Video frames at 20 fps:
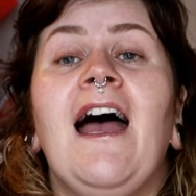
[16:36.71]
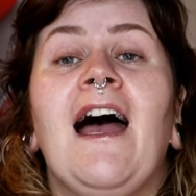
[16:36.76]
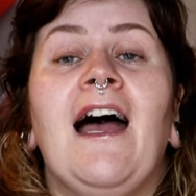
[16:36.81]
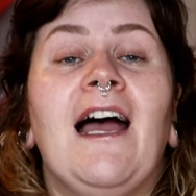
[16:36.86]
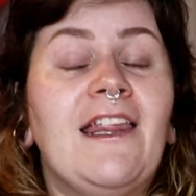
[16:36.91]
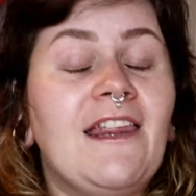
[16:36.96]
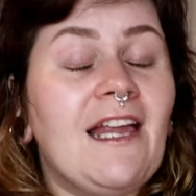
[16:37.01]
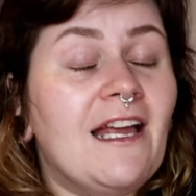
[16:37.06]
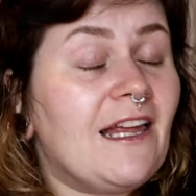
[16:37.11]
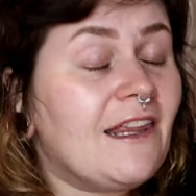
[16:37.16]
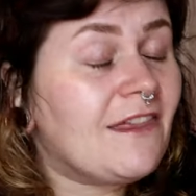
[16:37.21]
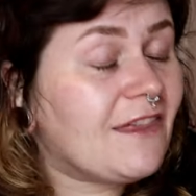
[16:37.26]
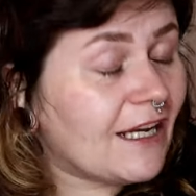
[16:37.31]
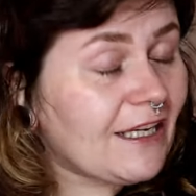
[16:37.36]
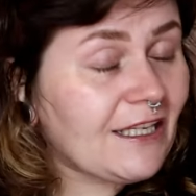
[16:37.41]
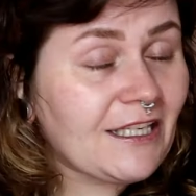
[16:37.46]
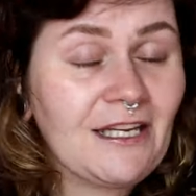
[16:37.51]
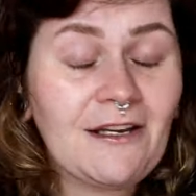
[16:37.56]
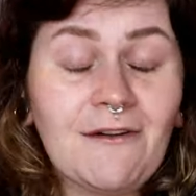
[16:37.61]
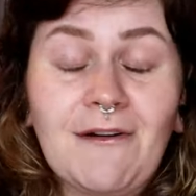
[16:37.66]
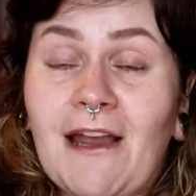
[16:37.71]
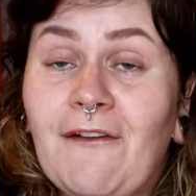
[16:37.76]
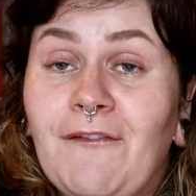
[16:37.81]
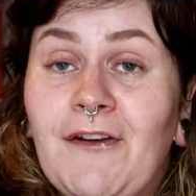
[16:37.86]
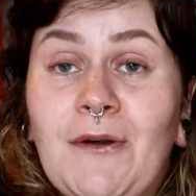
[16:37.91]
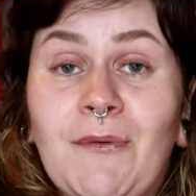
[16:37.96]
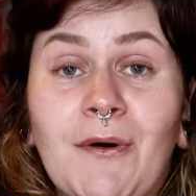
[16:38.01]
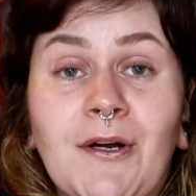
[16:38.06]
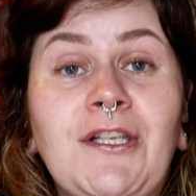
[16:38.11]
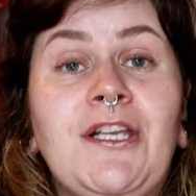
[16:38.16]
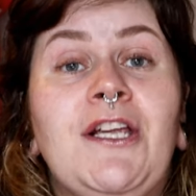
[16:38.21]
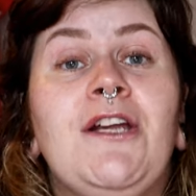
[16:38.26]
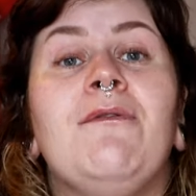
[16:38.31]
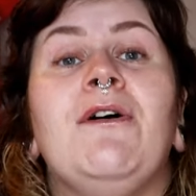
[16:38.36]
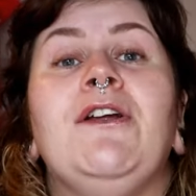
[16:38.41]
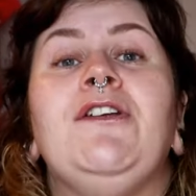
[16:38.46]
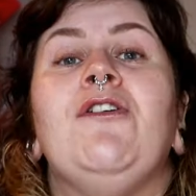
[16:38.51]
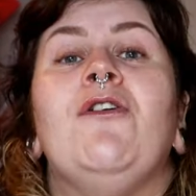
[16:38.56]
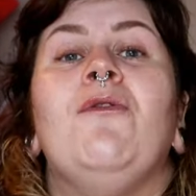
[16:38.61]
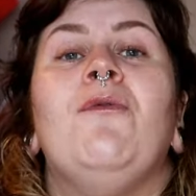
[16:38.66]
Thank you if you are
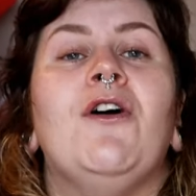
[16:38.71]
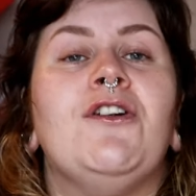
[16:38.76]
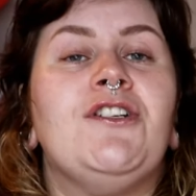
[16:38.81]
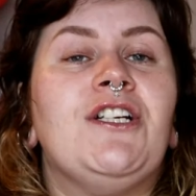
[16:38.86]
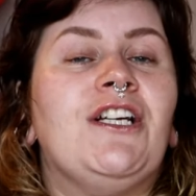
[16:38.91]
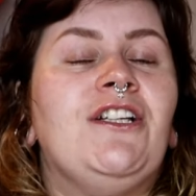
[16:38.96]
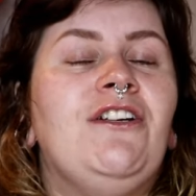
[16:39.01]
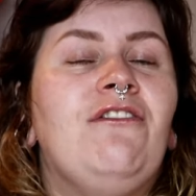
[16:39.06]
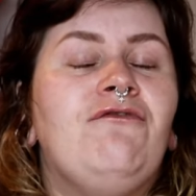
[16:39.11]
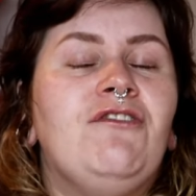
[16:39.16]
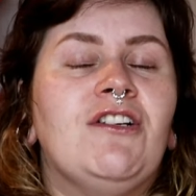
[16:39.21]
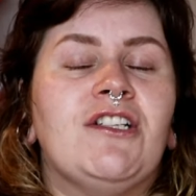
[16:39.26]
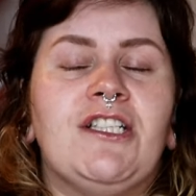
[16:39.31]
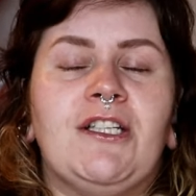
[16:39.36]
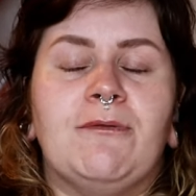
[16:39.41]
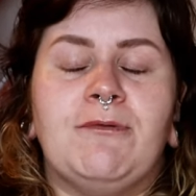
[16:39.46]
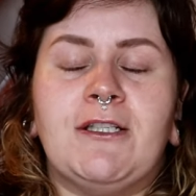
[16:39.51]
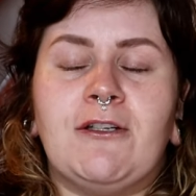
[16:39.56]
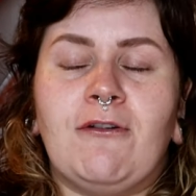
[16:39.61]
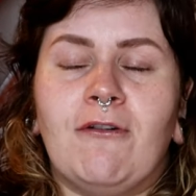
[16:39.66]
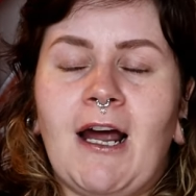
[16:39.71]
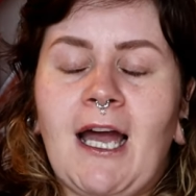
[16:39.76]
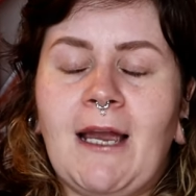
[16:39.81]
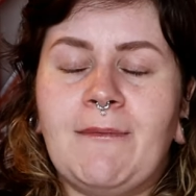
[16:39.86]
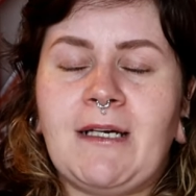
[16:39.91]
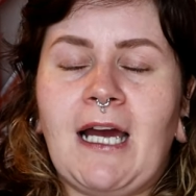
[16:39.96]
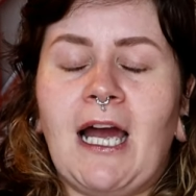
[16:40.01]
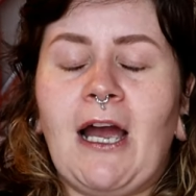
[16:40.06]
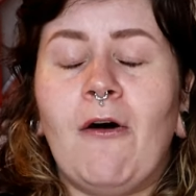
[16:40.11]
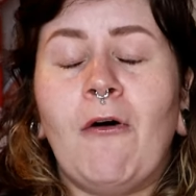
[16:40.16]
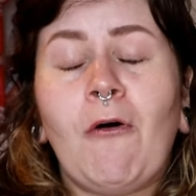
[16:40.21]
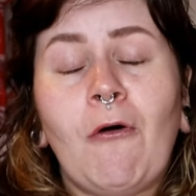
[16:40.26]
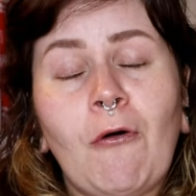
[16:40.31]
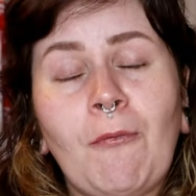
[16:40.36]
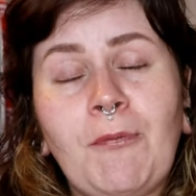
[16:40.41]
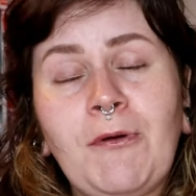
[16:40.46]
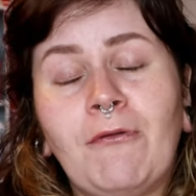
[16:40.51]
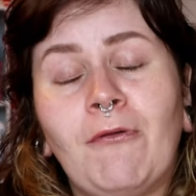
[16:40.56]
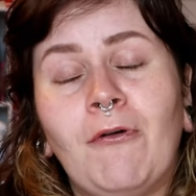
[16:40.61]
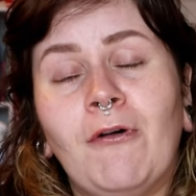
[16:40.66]
new and you're watching and you've just subscribed. I
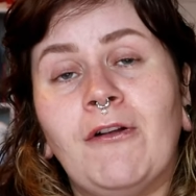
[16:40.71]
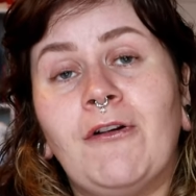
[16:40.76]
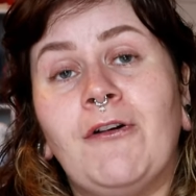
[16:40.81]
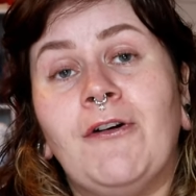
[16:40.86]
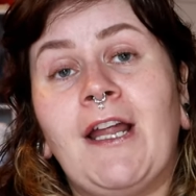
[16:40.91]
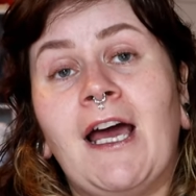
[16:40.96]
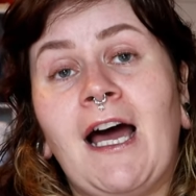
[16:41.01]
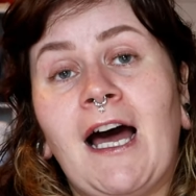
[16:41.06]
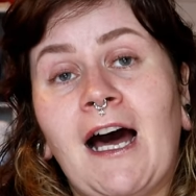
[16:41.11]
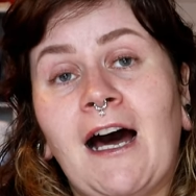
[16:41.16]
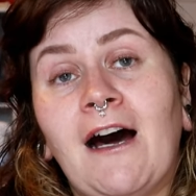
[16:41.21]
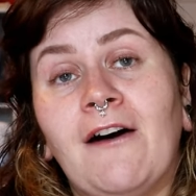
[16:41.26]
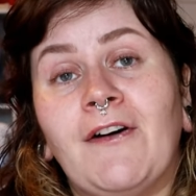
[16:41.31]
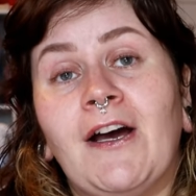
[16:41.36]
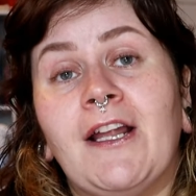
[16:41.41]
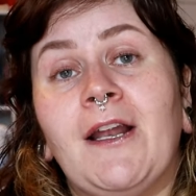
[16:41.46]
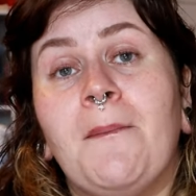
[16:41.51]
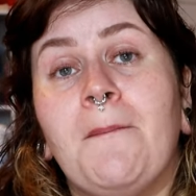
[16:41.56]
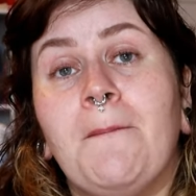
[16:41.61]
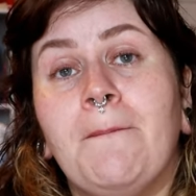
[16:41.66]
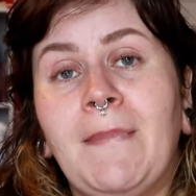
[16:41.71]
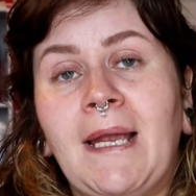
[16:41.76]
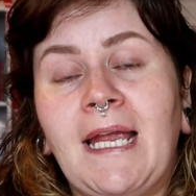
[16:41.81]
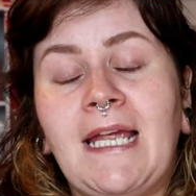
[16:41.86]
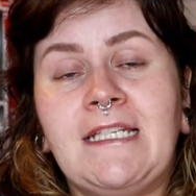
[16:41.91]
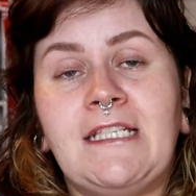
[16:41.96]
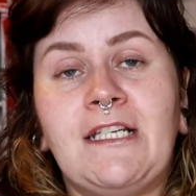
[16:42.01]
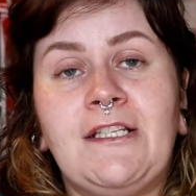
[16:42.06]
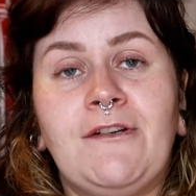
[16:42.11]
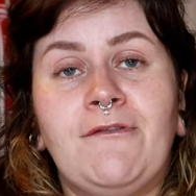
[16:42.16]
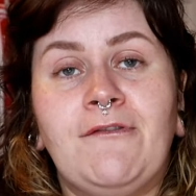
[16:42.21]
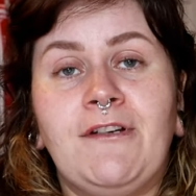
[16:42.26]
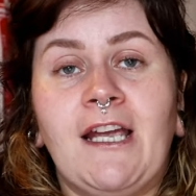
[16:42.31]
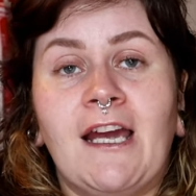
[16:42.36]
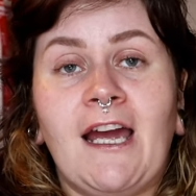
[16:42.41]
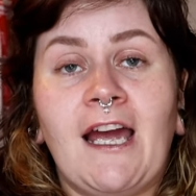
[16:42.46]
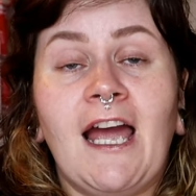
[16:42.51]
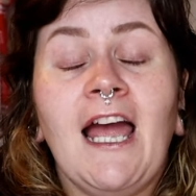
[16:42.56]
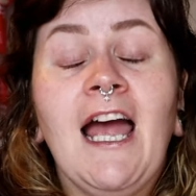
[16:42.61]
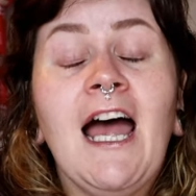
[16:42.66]
hope you're all going to have an amazing new
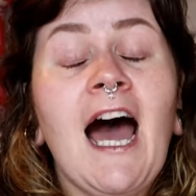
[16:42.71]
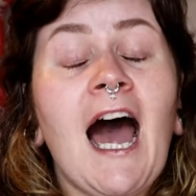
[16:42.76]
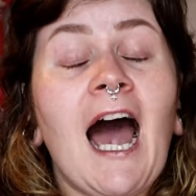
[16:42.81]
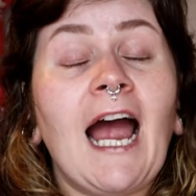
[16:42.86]
year.